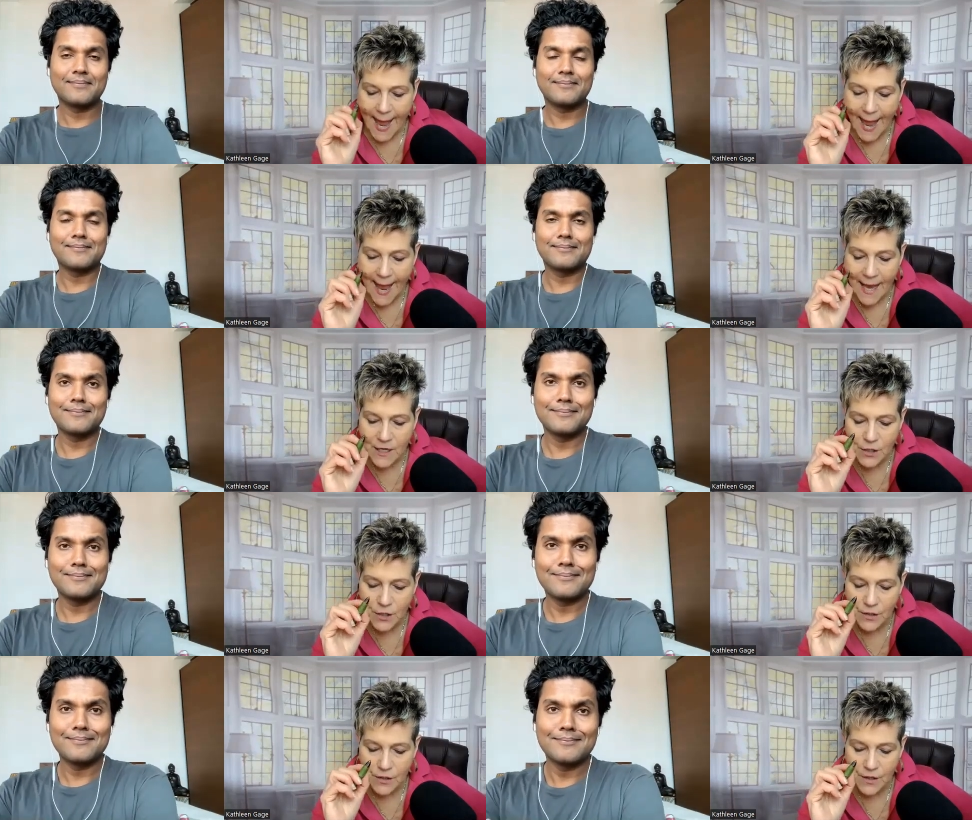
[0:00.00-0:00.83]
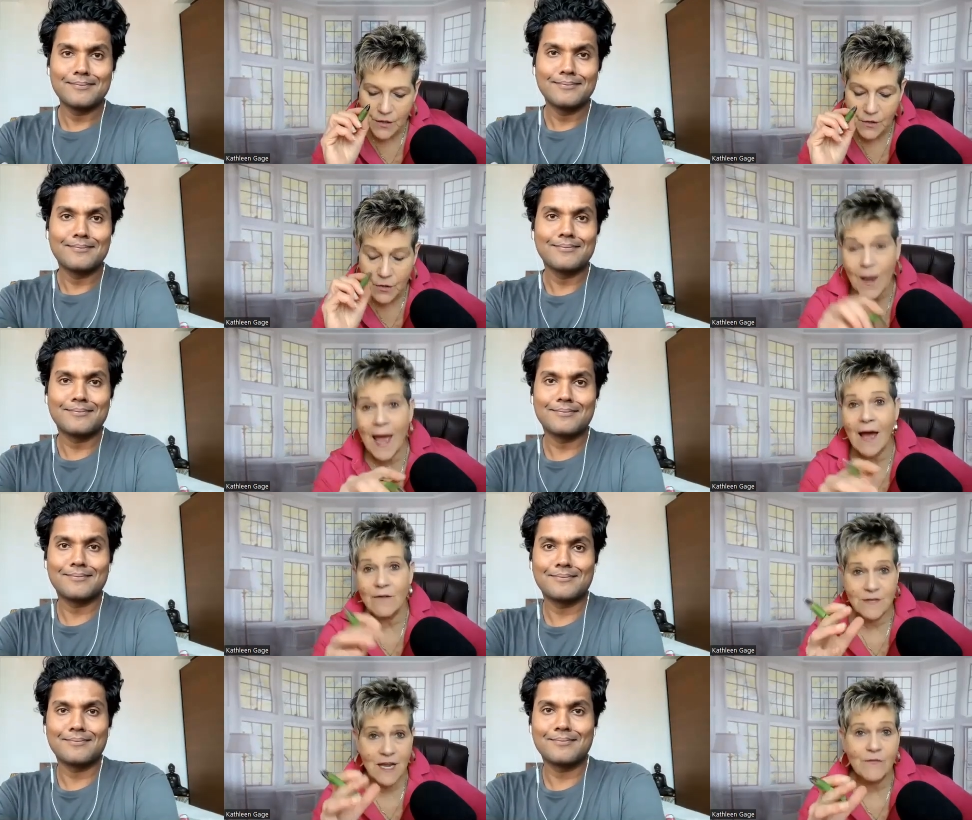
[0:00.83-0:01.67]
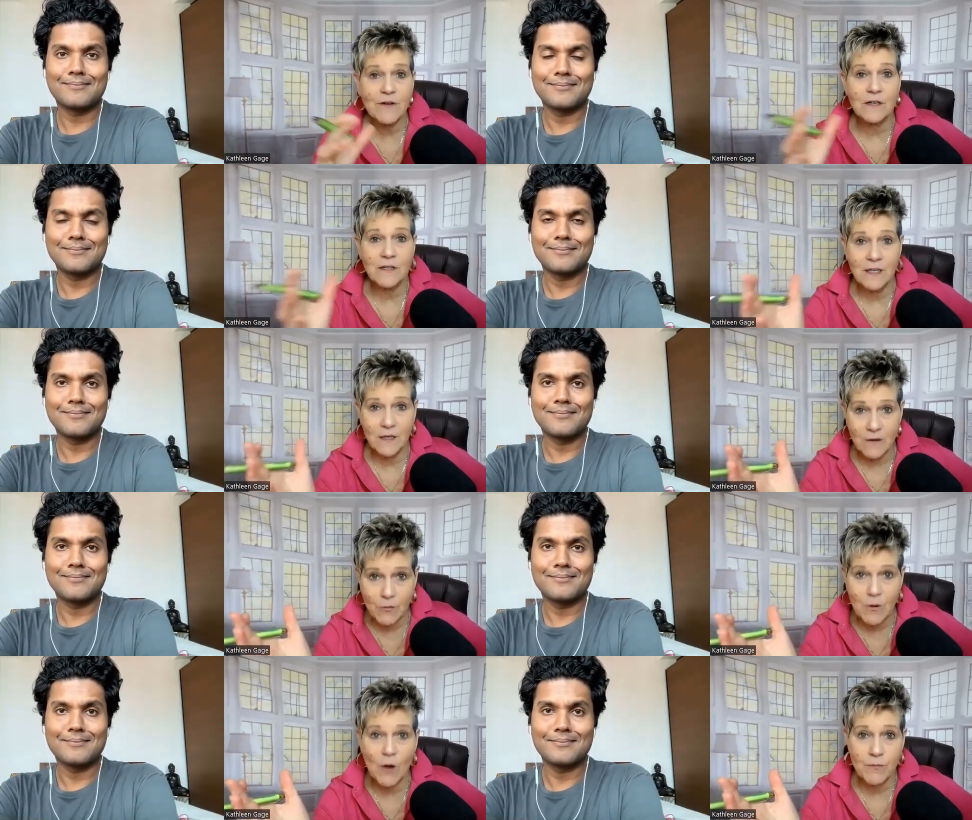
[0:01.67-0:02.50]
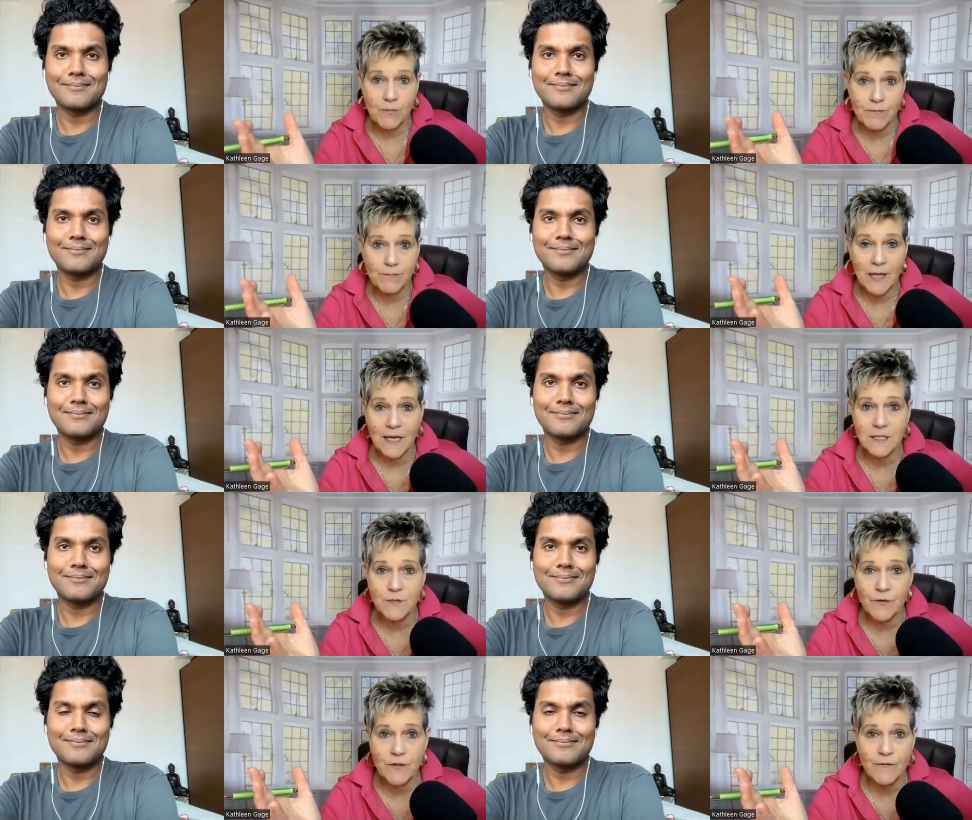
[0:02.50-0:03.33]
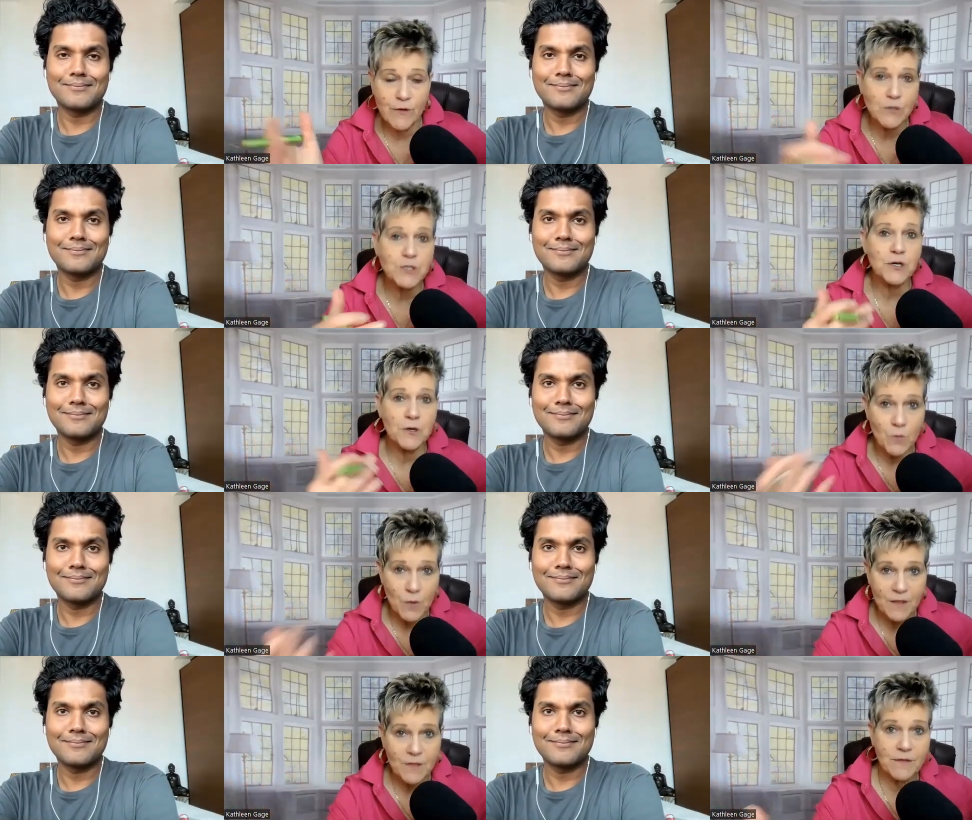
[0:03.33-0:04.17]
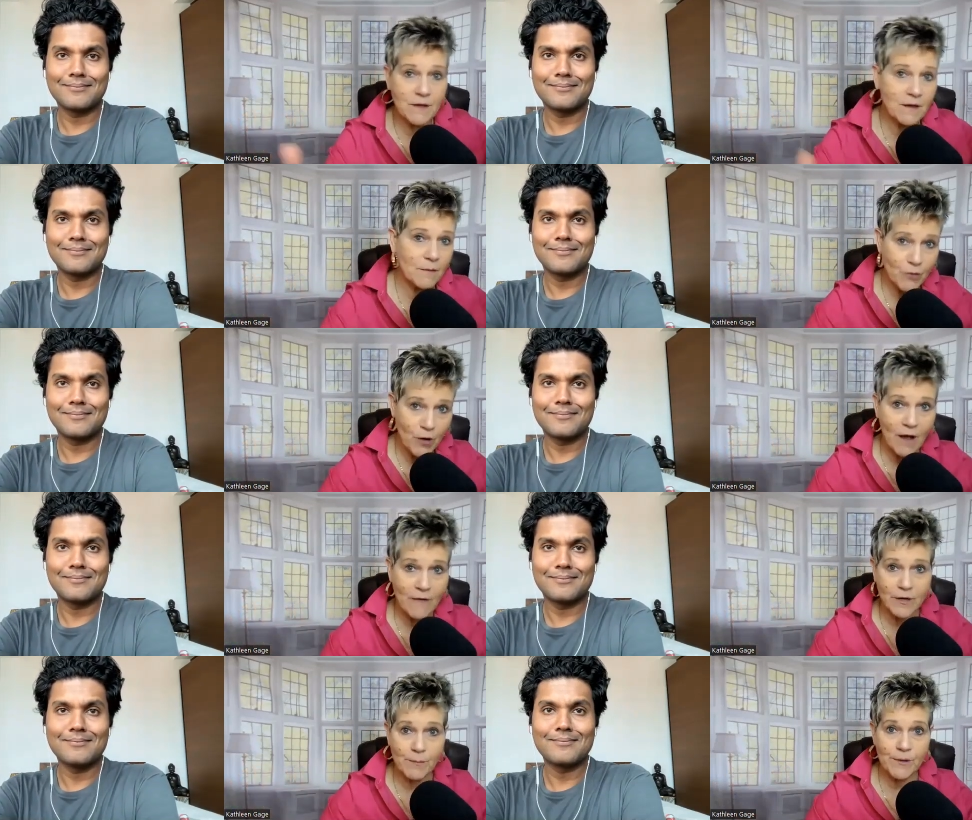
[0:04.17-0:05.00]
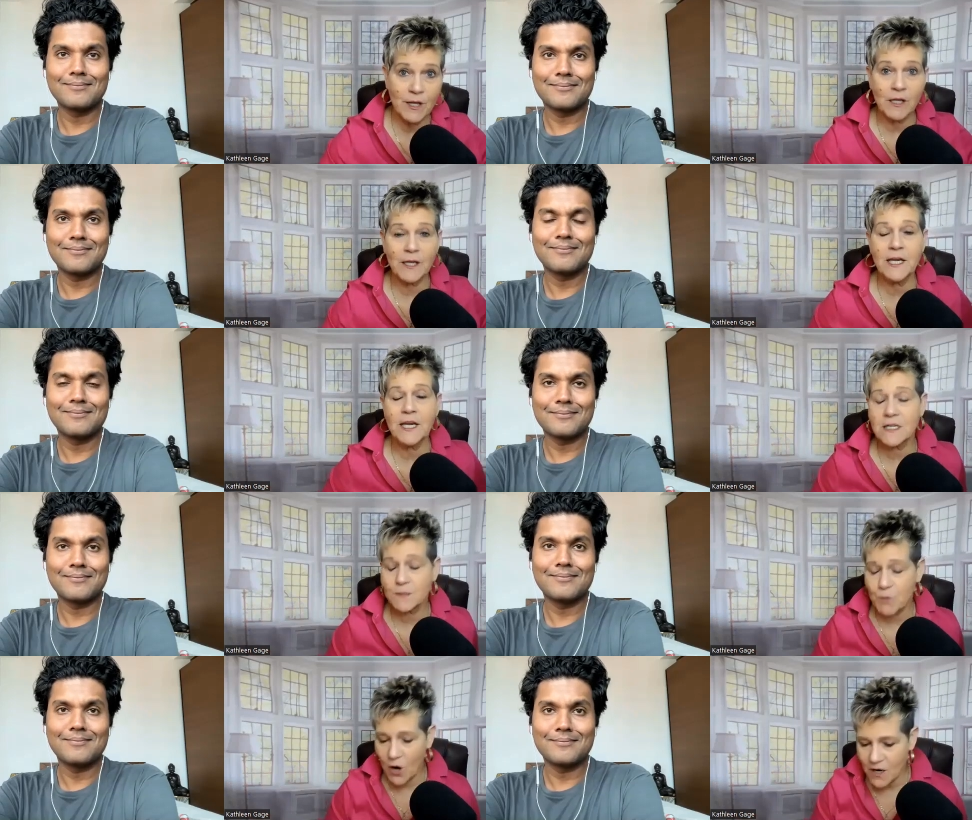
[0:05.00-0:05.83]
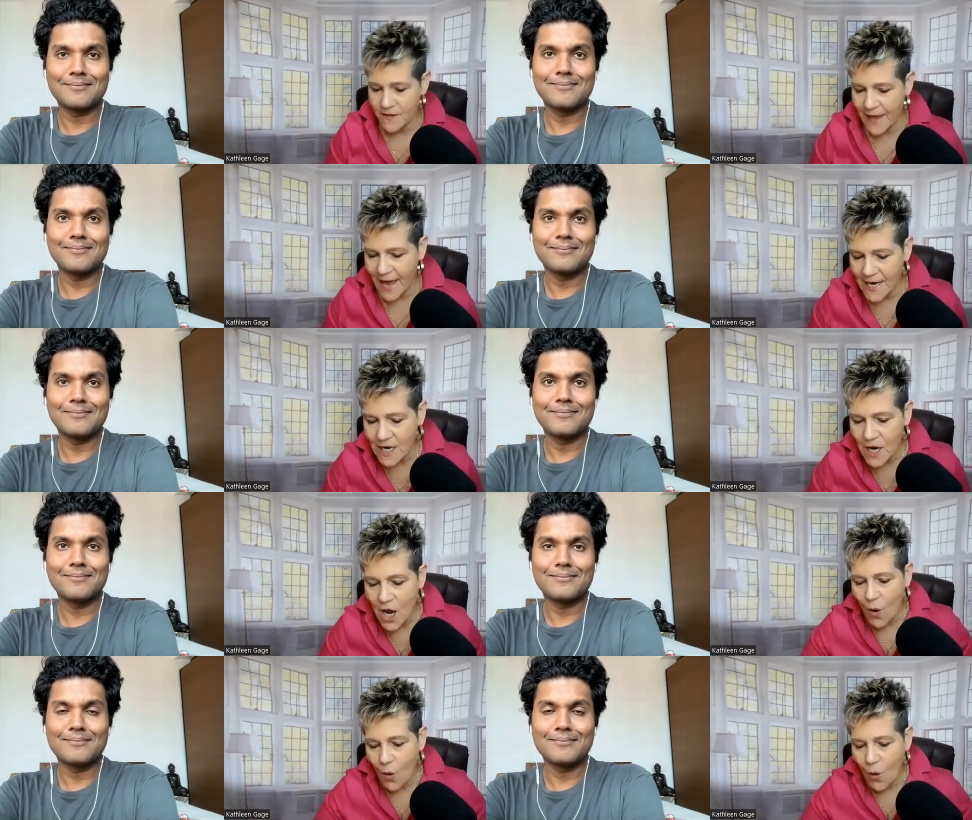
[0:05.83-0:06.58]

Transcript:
Speaker 1: and you have definitely growth plans for the future with uh, profitability as part of that